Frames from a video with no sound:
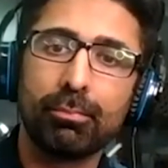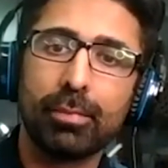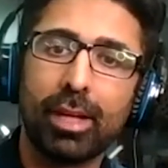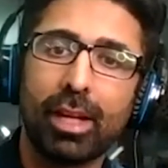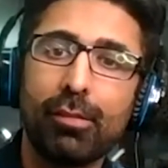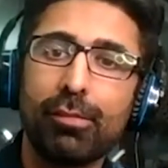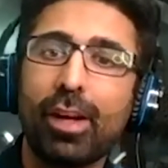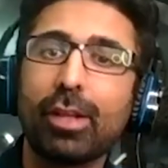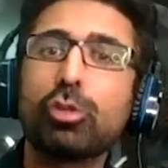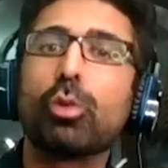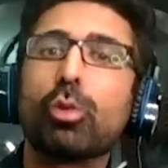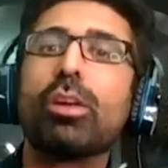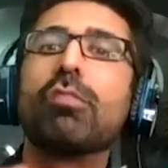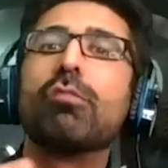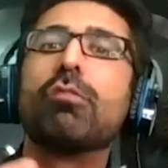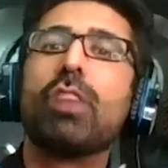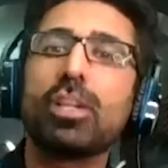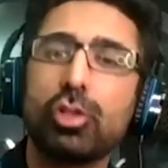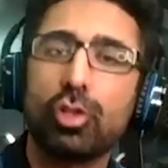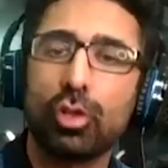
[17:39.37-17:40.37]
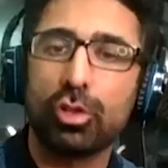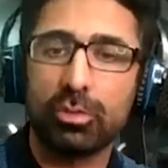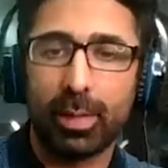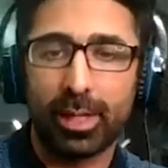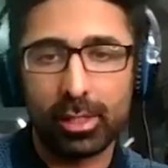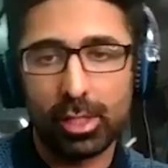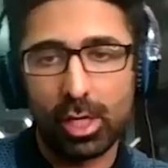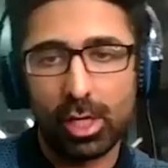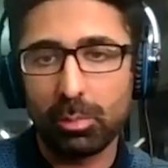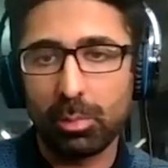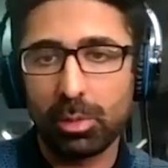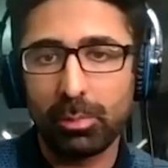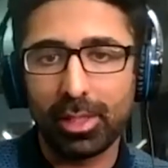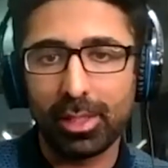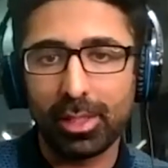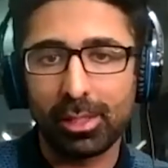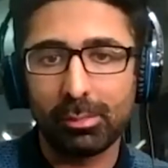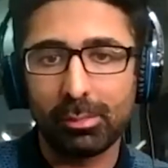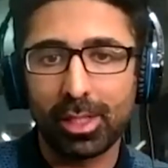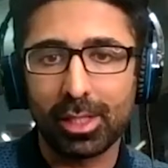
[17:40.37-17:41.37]
In fact, your investors might not be
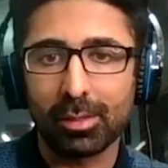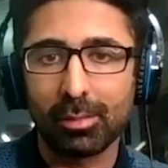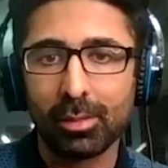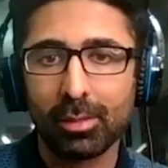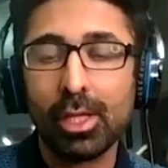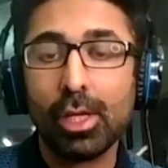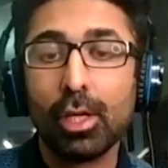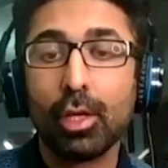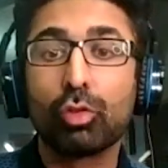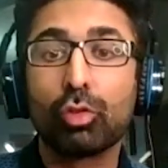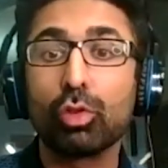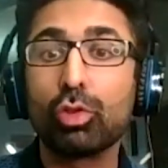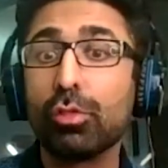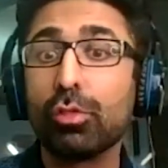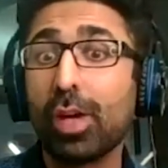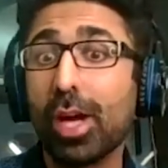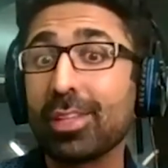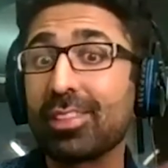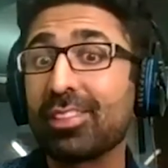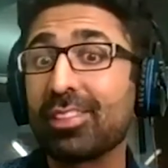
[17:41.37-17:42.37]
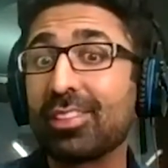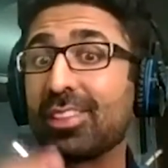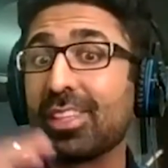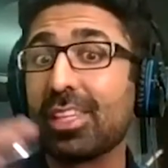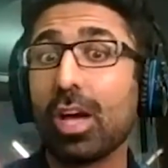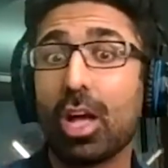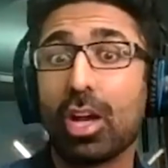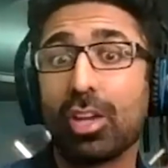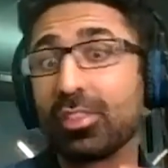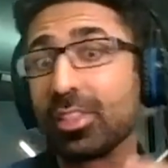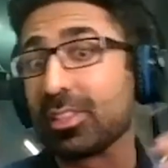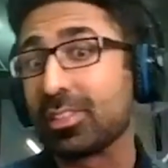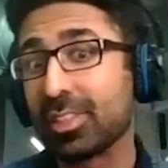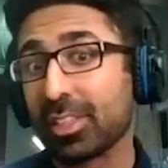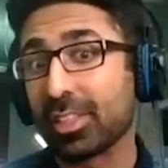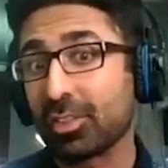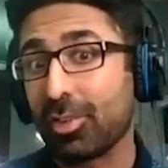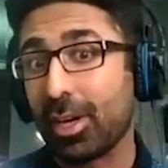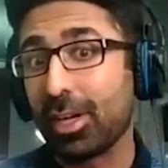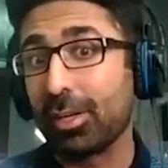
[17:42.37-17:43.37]
making money. So you've got to see all of these
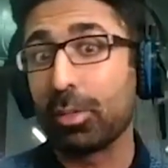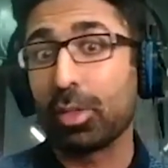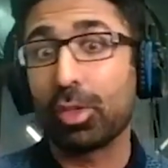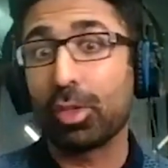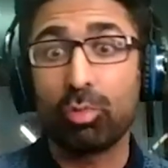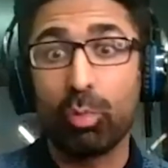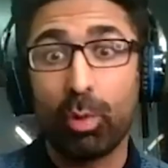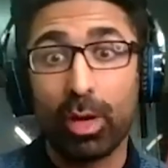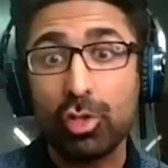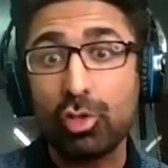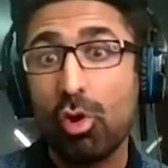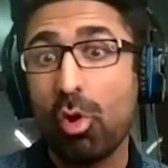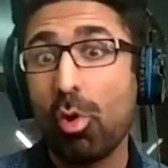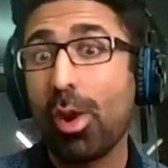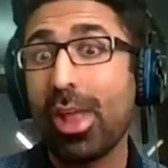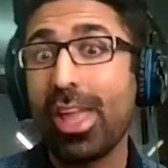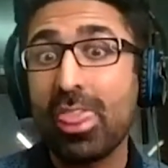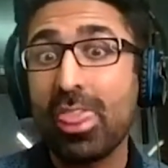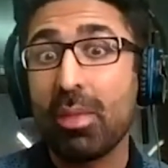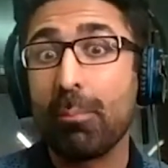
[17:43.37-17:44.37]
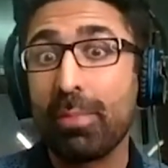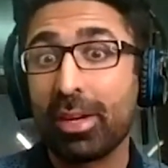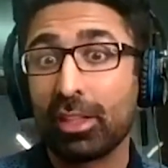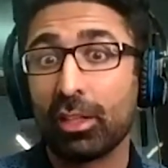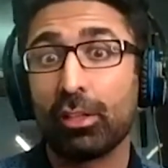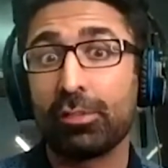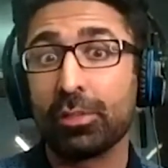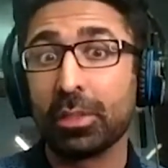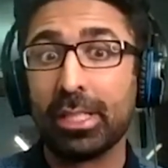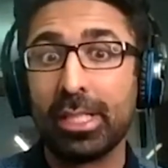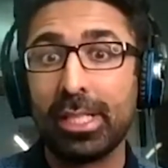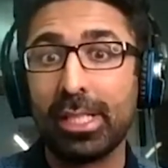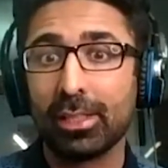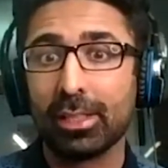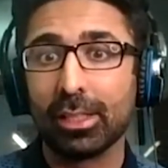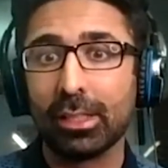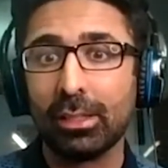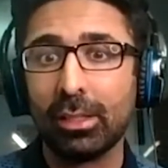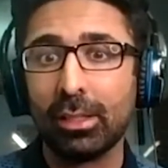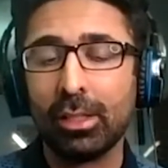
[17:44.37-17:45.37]
things, right? Because when you're in the middle of a
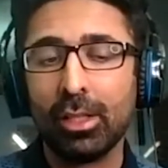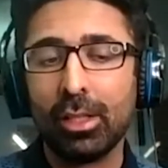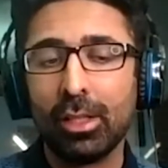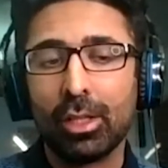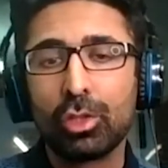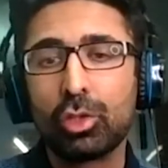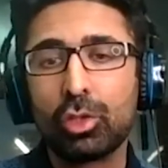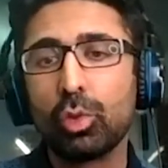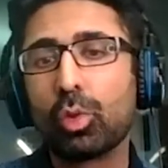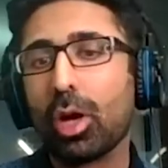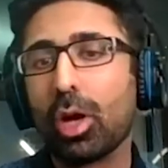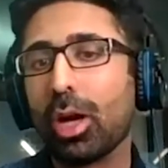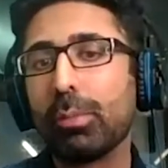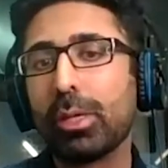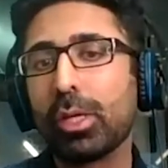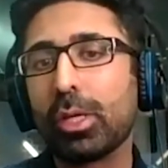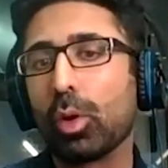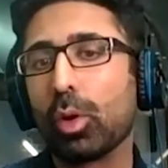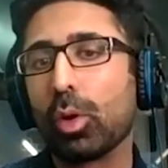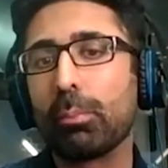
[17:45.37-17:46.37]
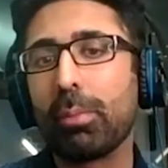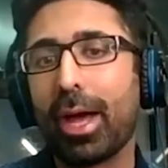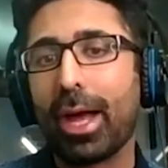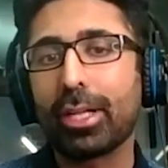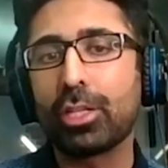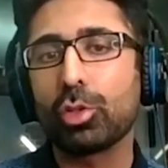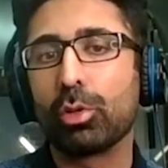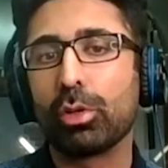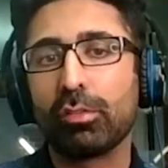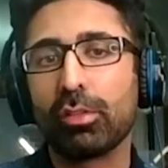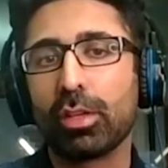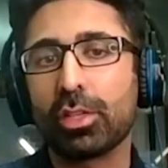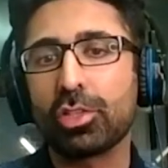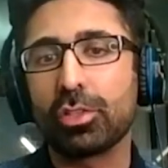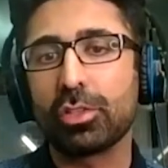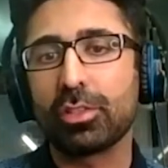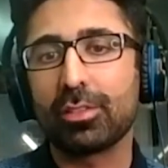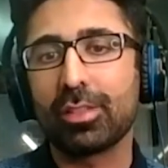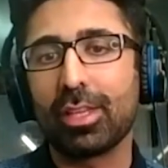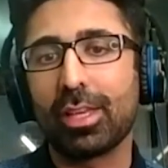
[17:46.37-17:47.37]
deal, you can't be going back to your
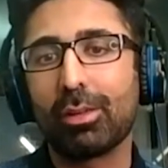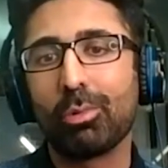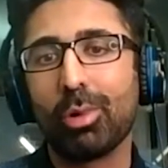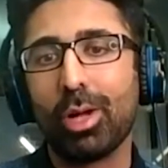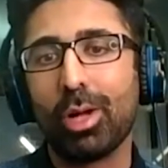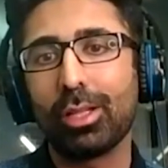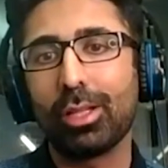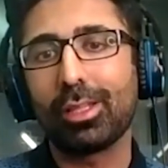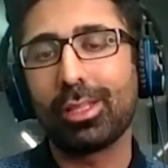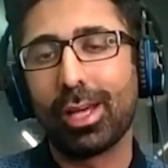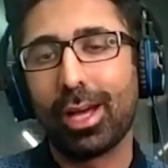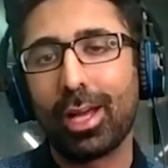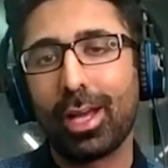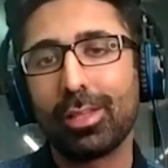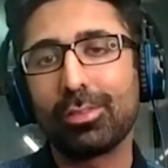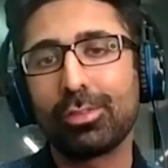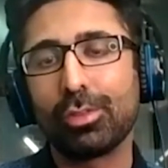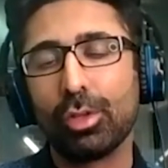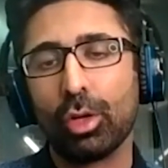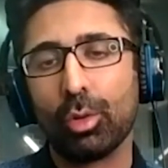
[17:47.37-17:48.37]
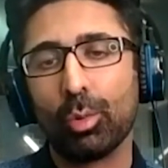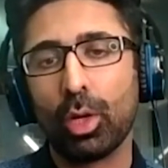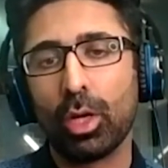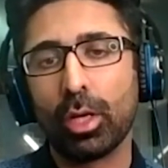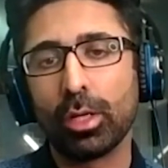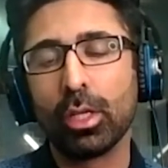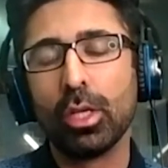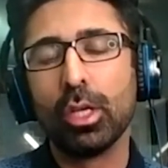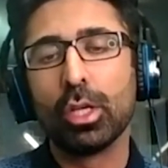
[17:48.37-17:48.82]
investors and saying, well, guys, you know what?